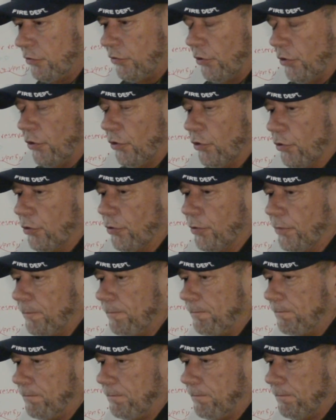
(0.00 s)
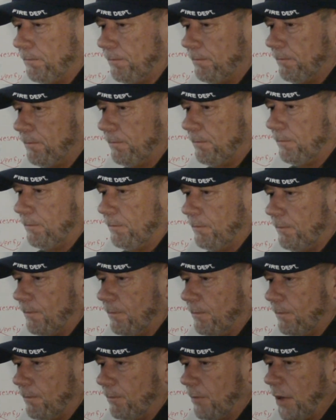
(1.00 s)
to
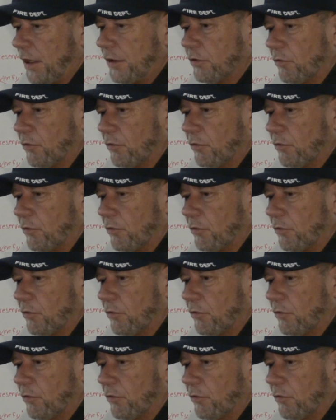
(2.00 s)
make